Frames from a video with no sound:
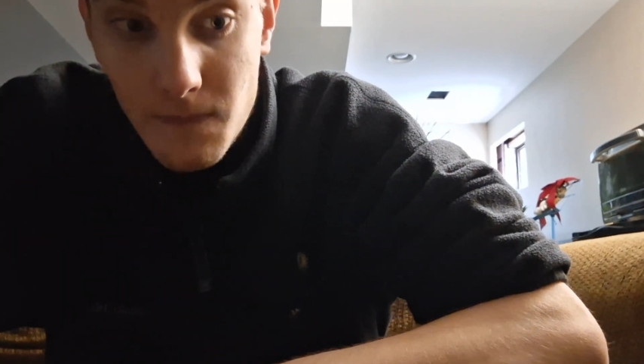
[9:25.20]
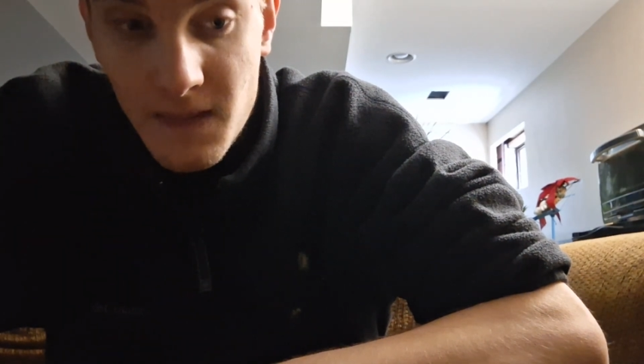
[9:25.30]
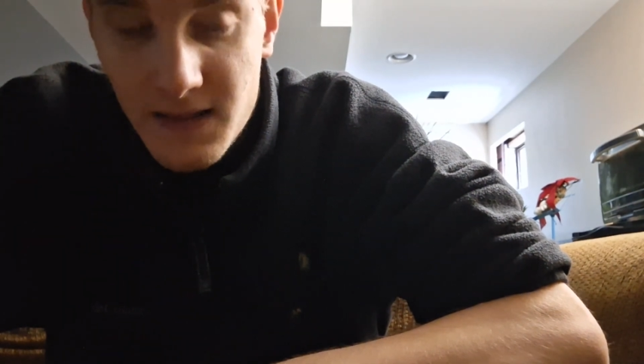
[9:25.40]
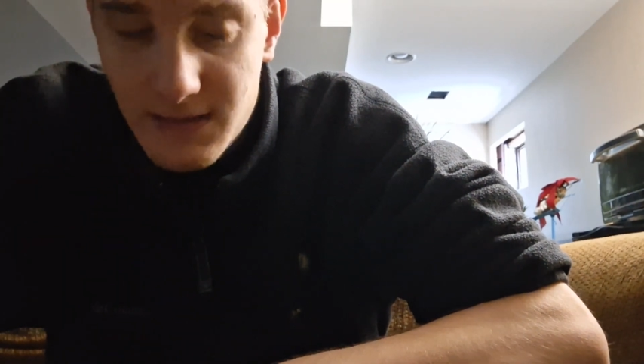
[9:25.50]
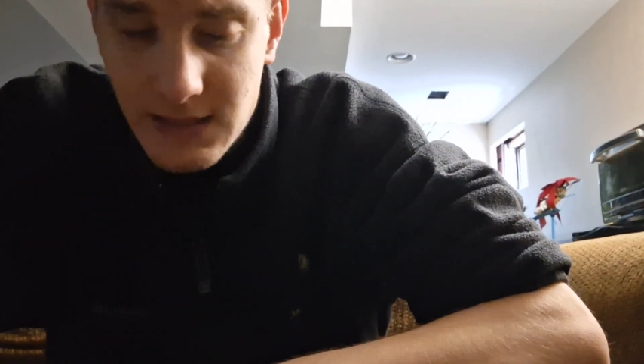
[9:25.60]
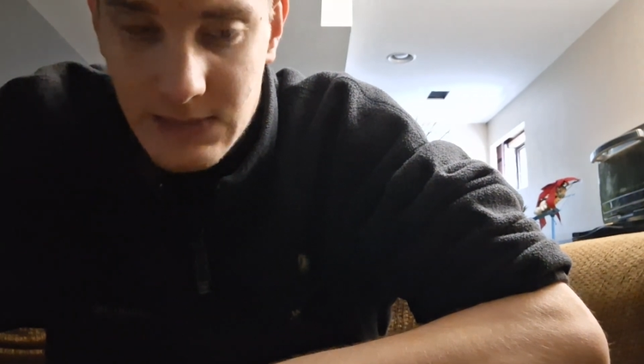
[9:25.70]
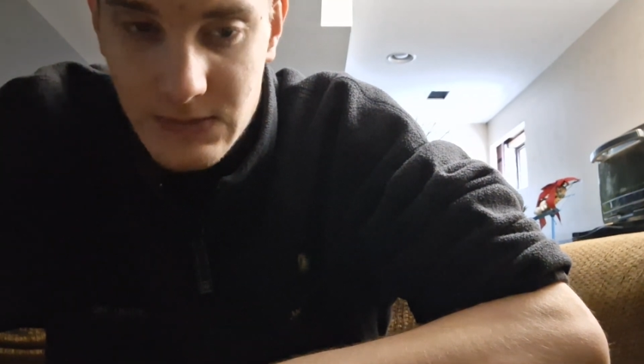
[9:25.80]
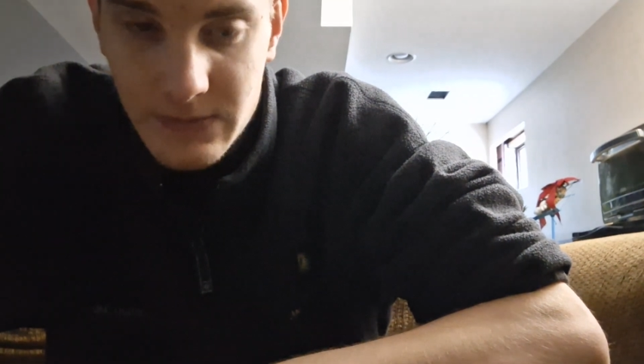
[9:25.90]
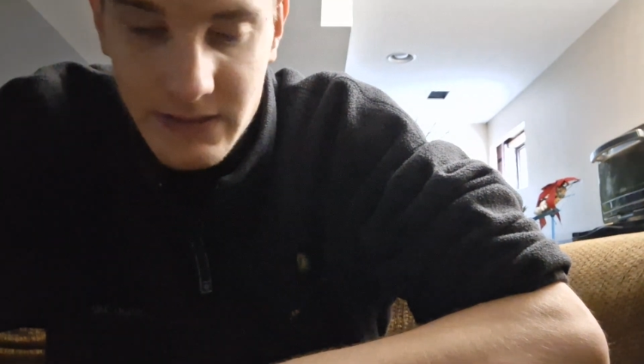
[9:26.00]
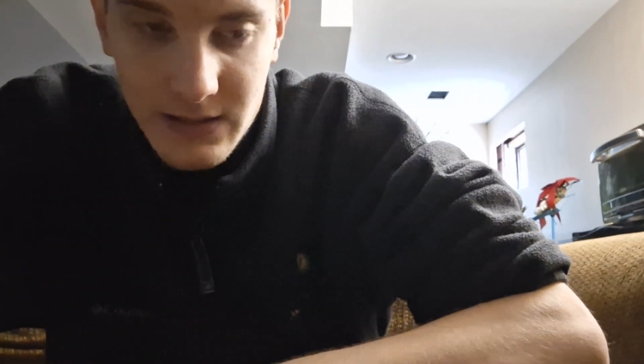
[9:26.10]
they say it's supposed
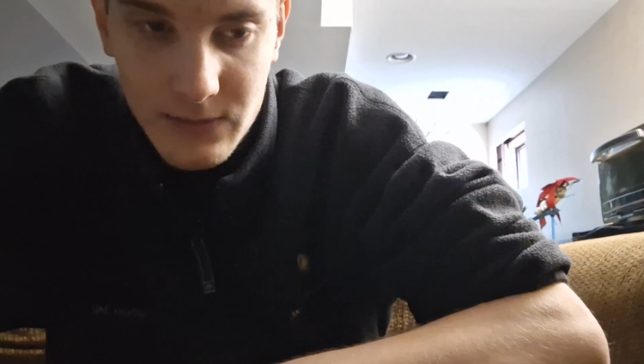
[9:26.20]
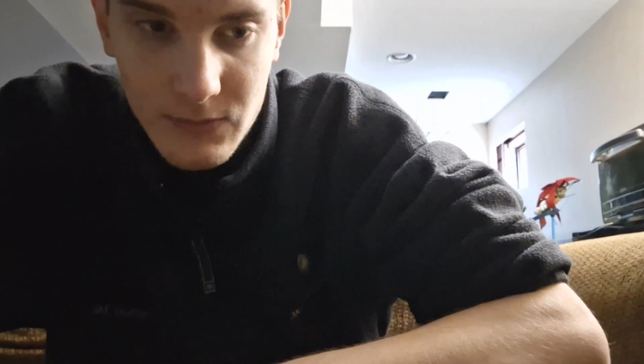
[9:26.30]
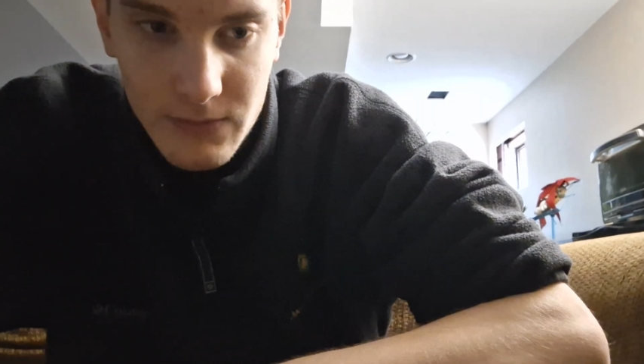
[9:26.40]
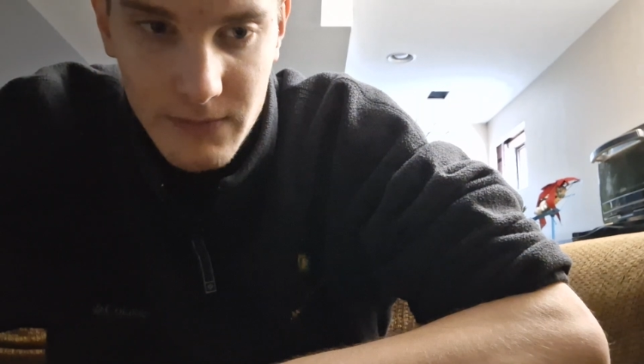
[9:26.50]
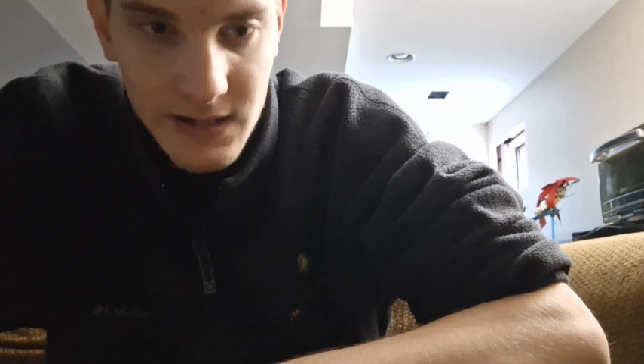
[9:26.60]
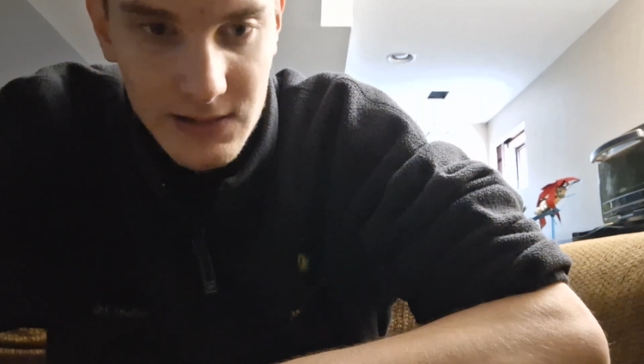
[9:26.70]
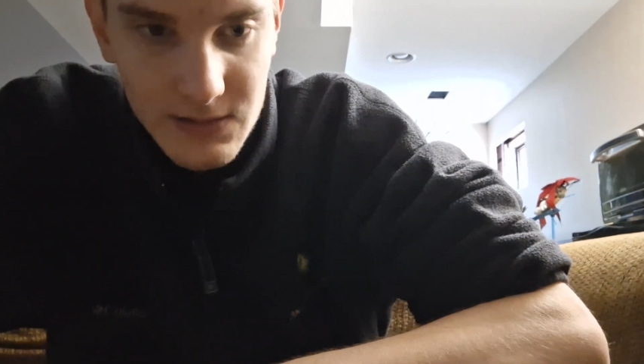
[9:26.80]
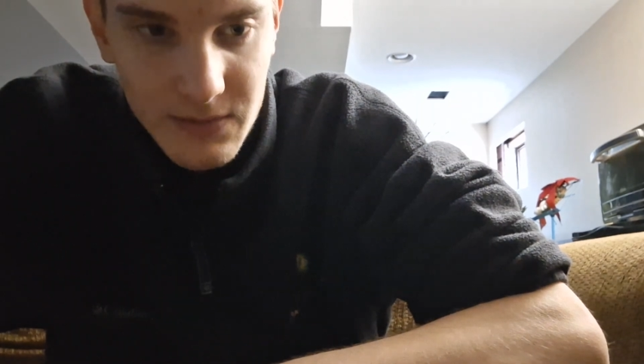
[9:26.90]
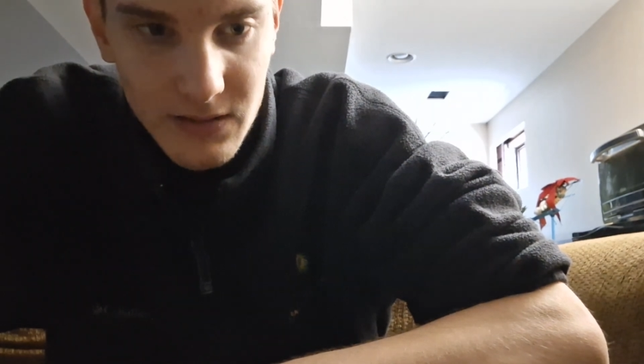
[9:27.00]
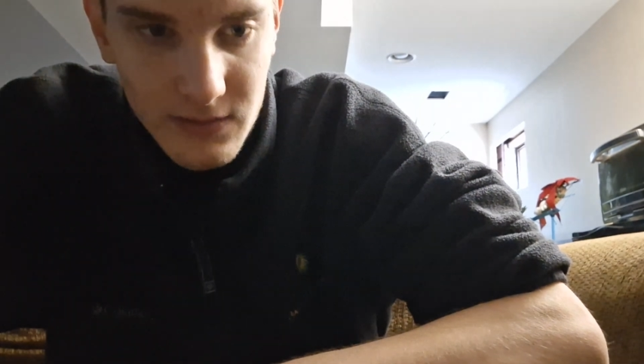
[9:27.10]
to be like a more mass
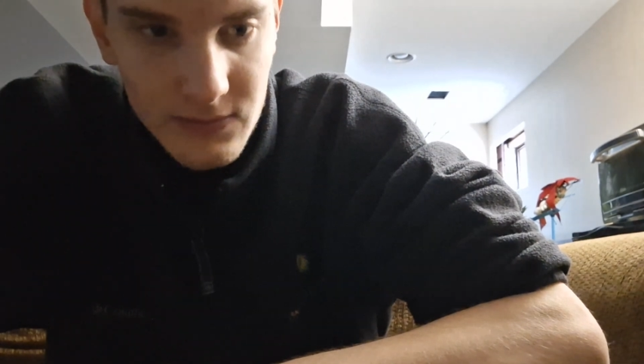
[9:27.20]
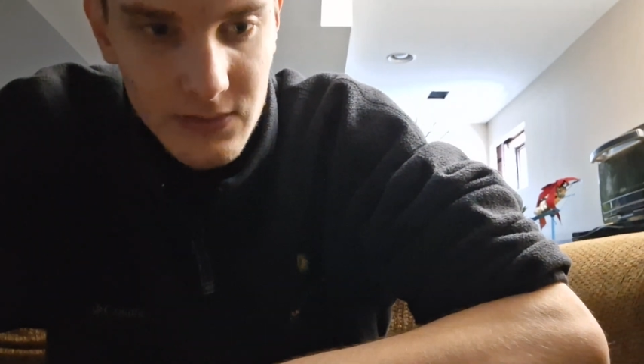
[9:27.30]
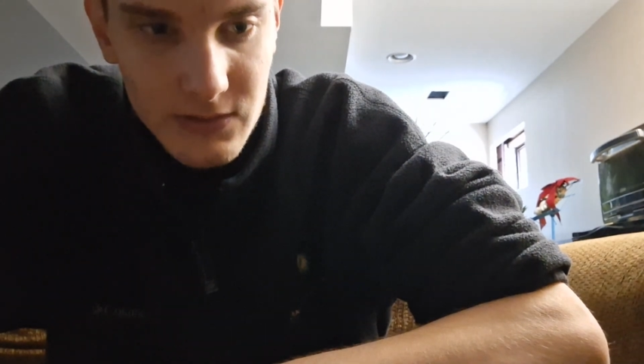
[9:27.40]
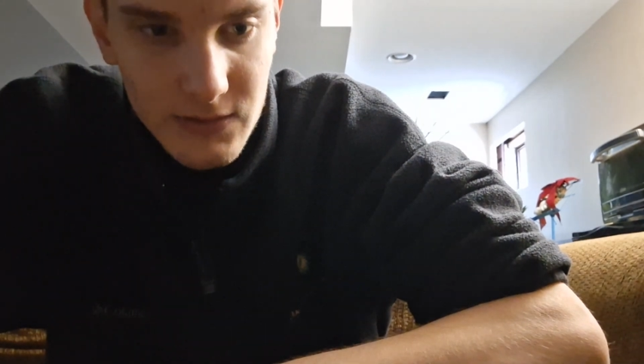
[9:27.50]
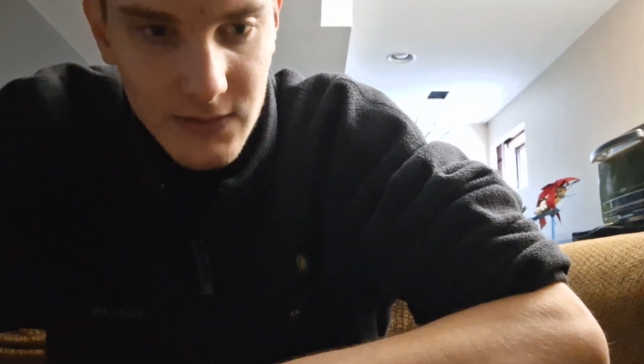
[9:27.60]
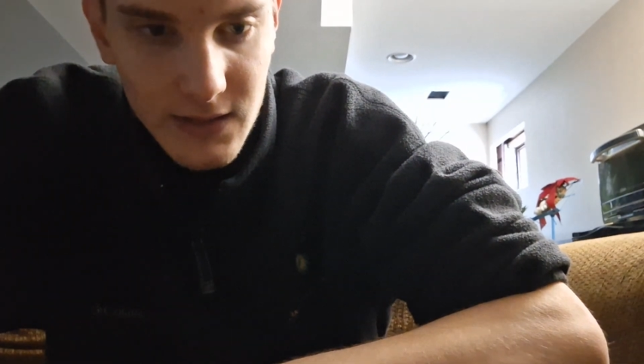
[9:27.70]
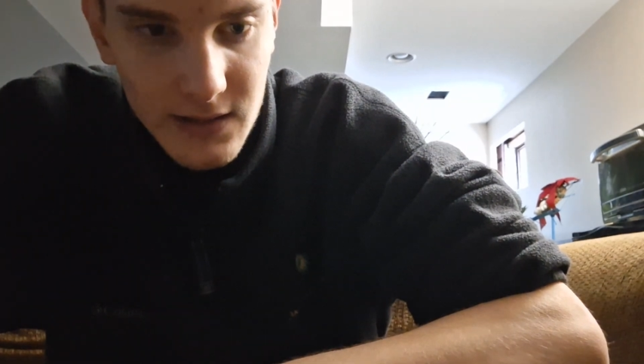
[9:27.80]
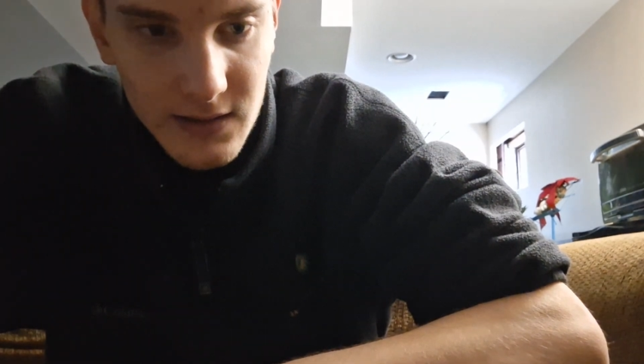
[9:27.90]
appealing version of that,